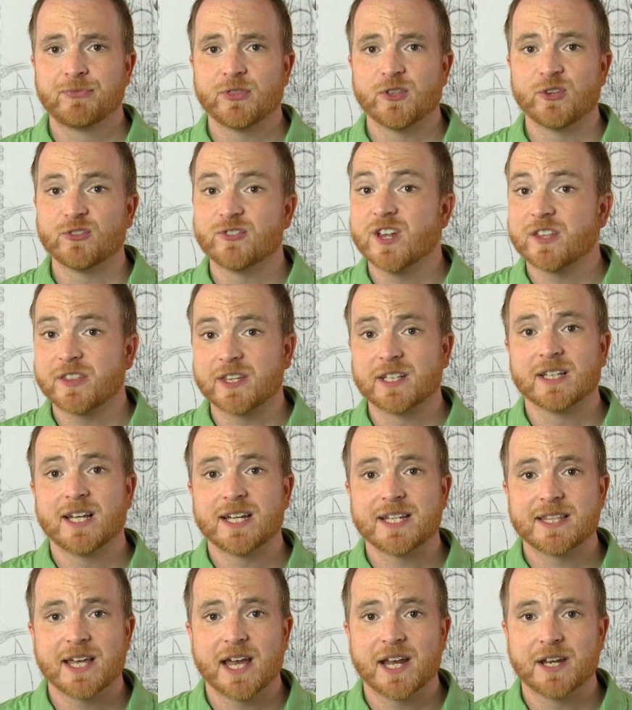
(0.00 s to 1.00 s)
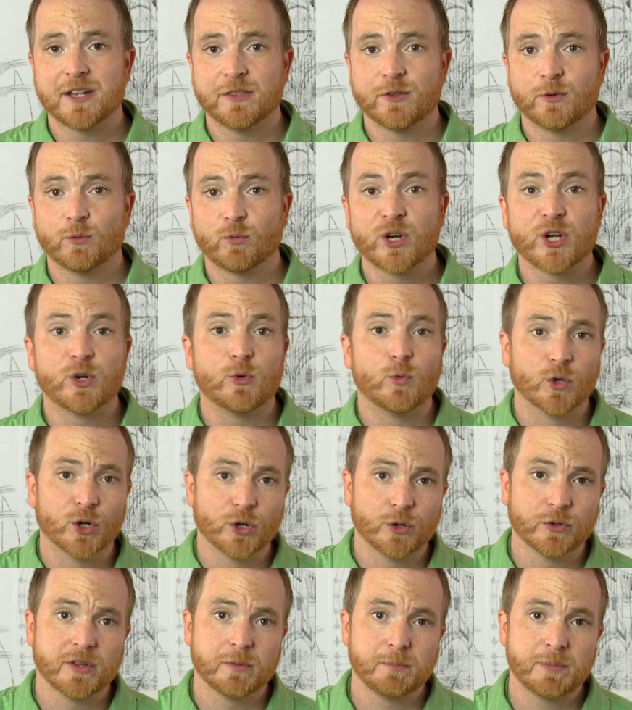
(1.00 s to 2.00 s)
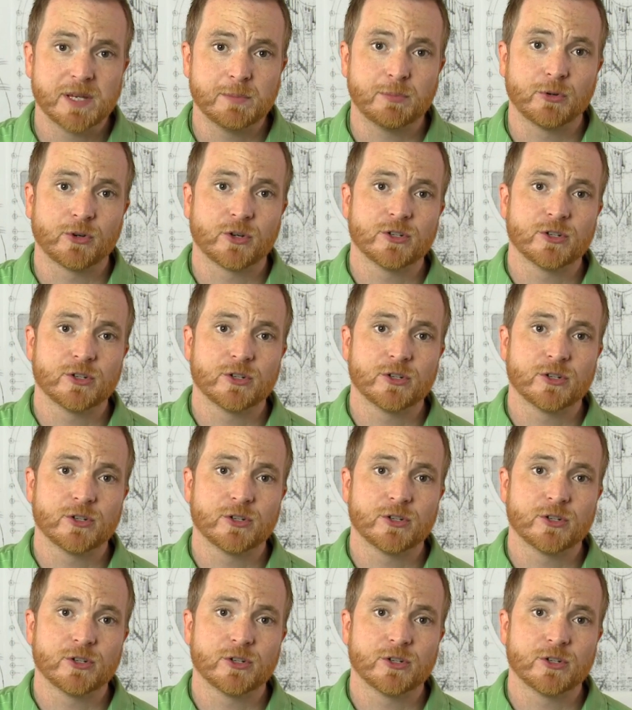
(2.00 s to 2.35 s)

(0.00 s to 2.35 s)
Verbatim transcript: There's nothing like that in the real world that people